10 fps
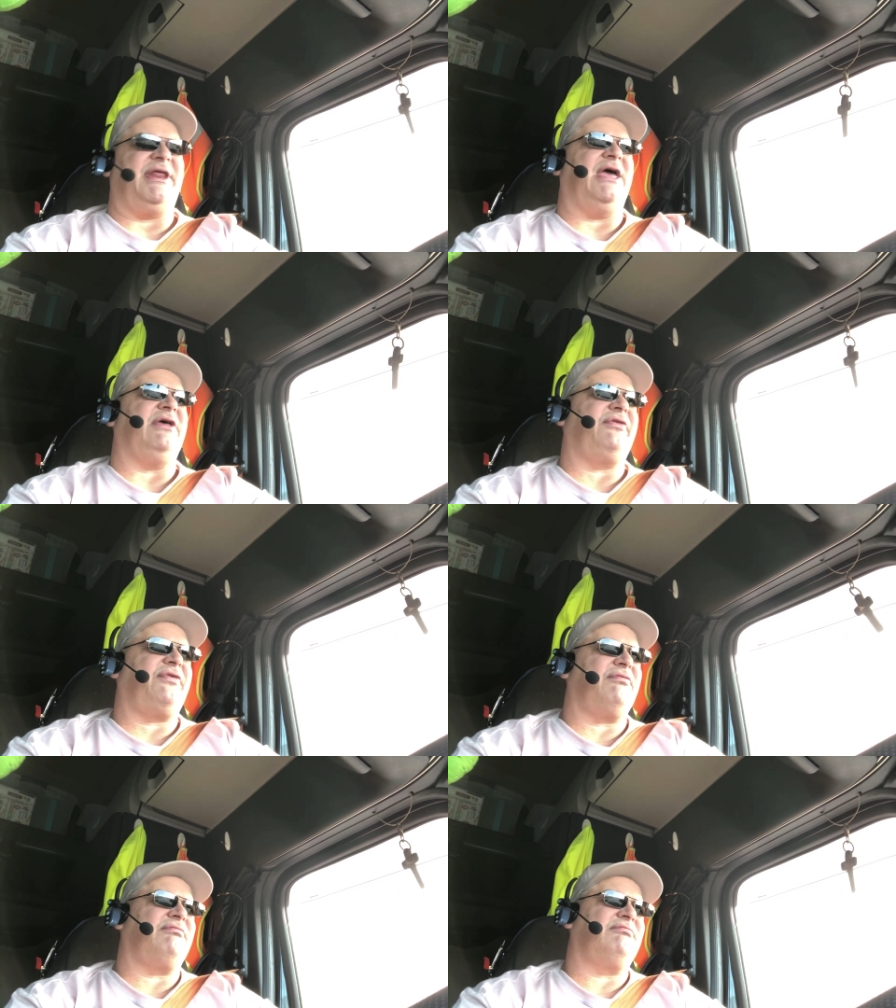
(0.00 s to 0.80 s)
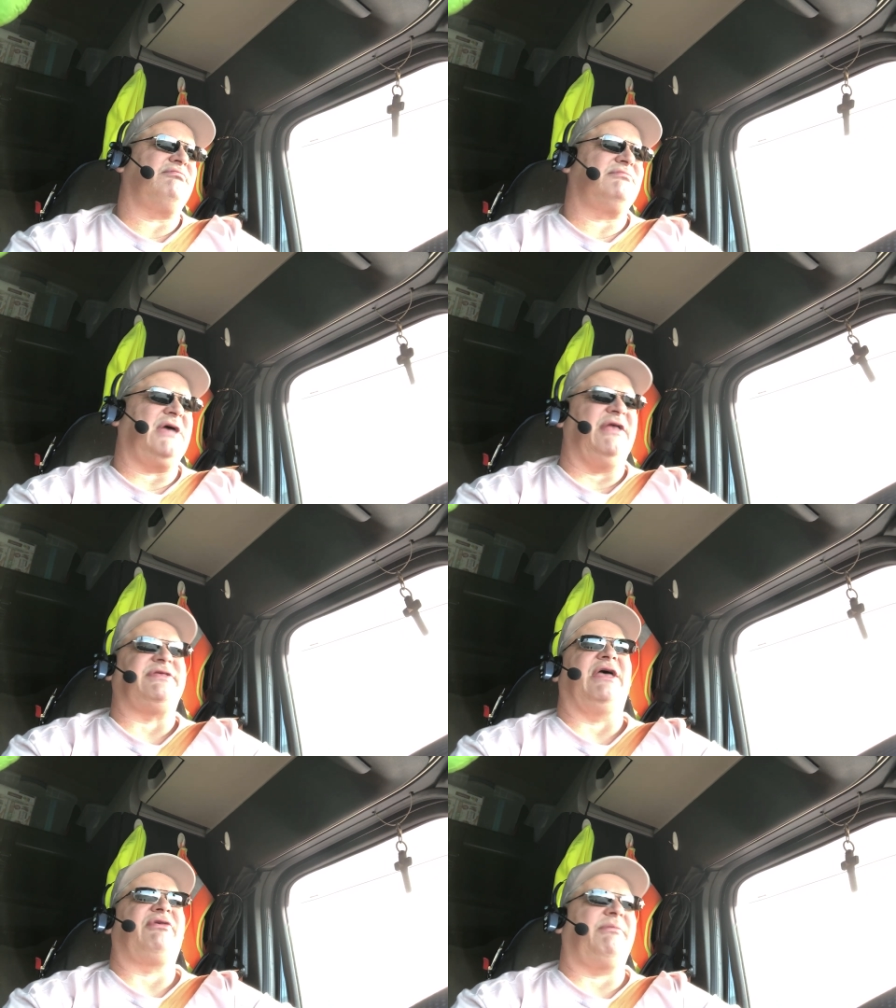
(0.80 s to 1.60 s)
days, eight
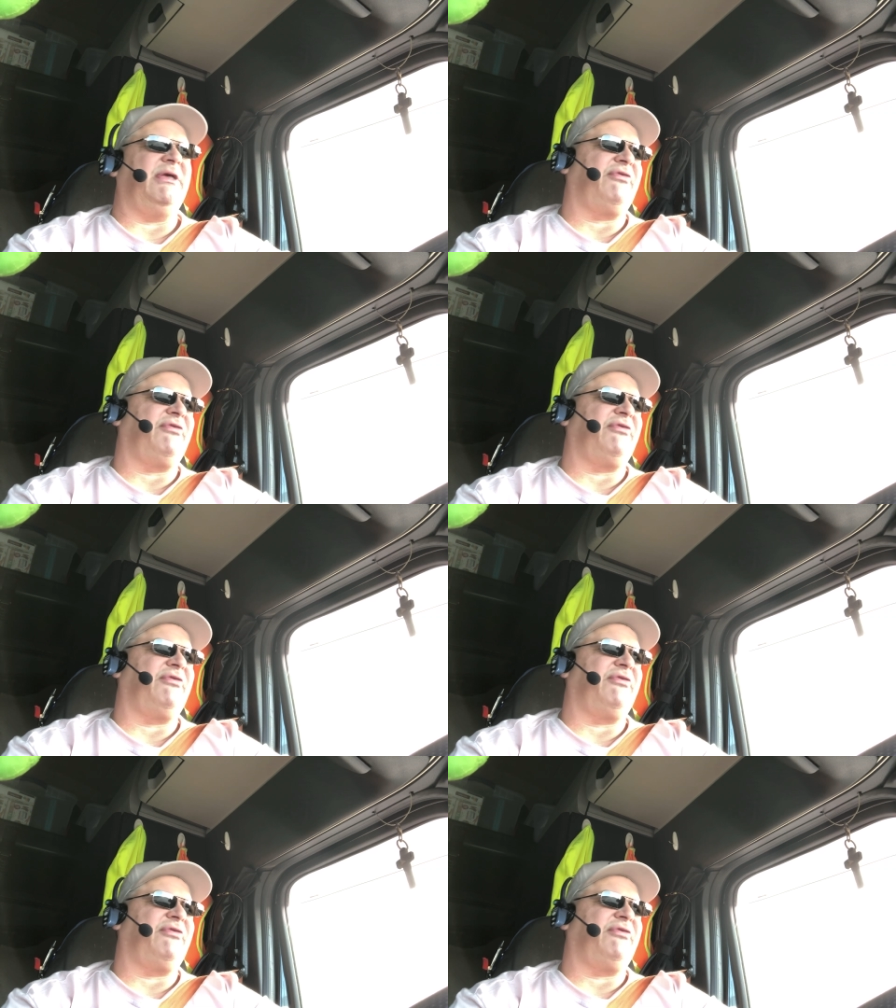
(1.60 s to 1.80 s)
days, I mean,